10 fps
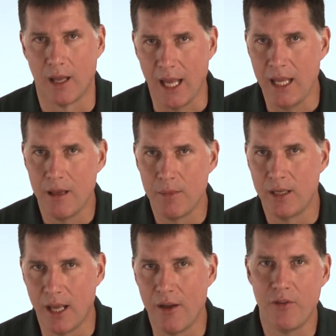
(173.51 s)
AM
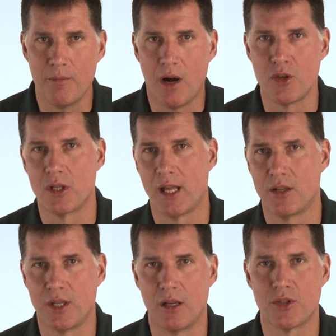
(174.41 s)
and FM
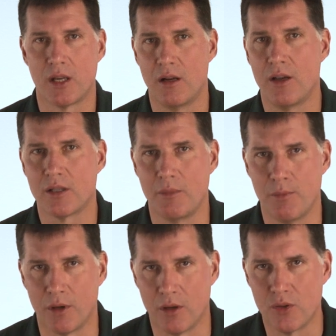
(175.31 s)
modulated signals can also be
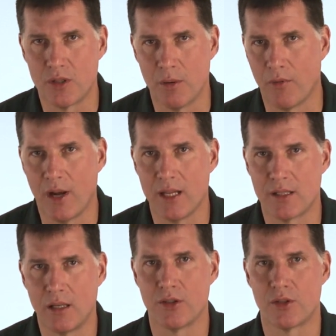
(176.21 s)
produced to provide
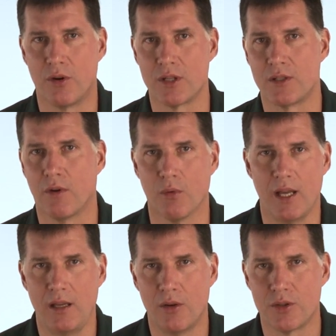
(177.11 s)
signal sources for
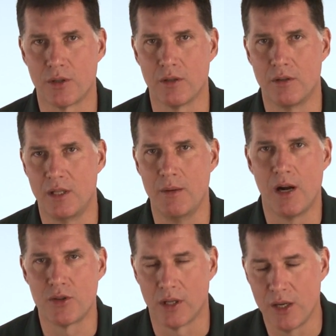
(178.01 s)
radios or
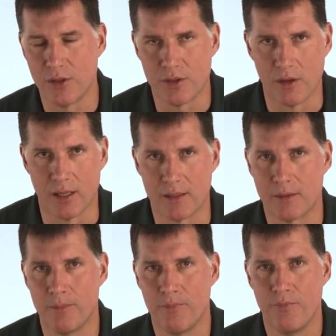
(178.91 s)
demodulation circuits.